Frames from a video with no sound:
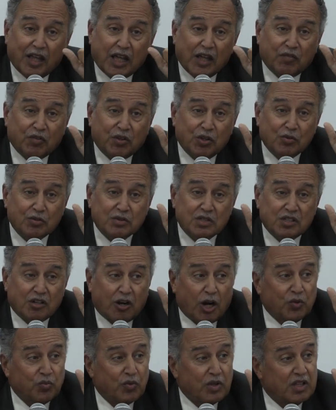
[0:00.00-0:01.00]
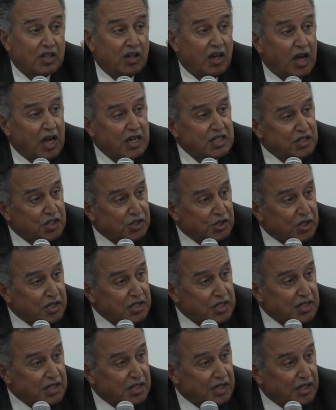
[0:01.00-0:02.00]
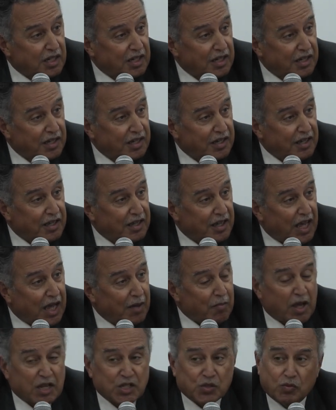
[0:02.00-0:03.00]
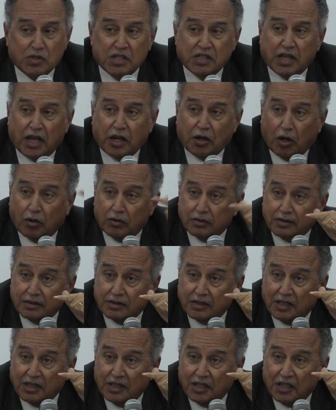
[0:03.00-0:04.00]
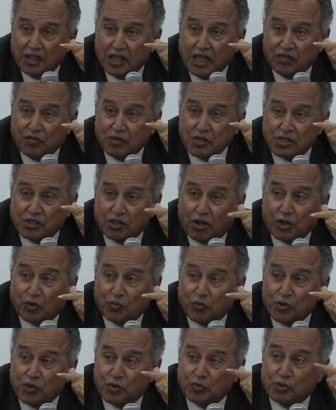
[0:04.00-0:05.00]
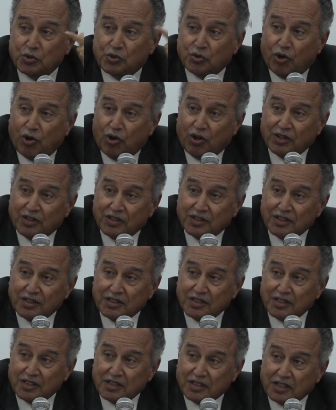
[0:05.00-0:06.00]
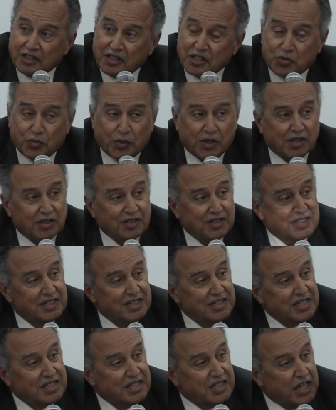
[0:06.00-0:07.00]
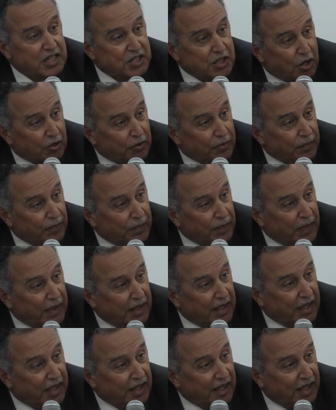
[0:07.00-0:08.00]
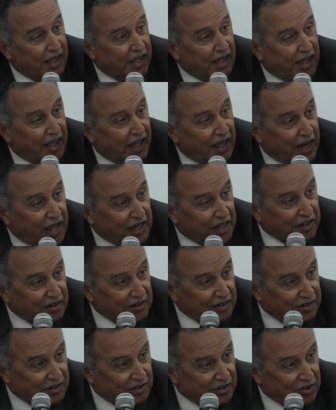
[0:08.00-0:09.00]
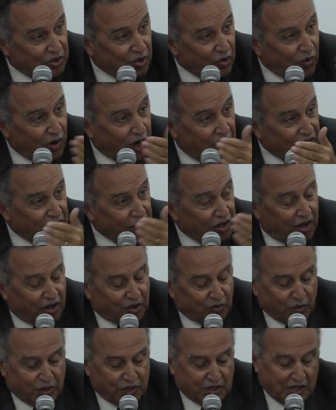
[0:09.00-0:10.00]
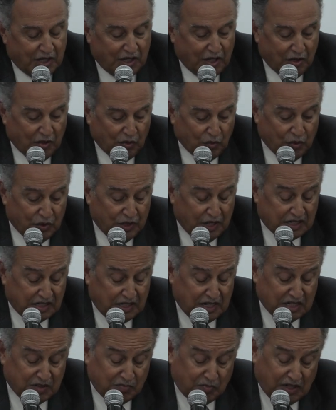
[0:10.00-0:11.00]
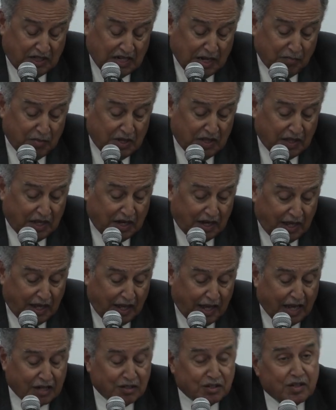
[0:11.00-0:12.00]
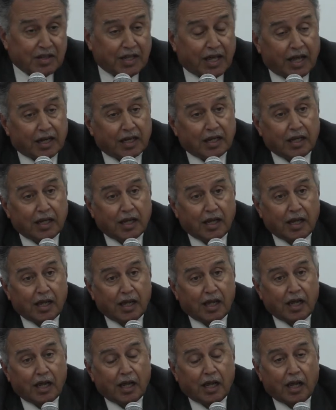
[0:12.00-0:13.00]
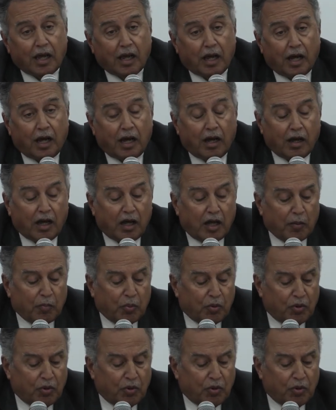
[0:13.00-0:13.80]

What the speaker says: if you start with the hostages, Hamas will say no. If you start with the withdrawal, Israel says no. And I can go on and on with this list. But let me then add to that a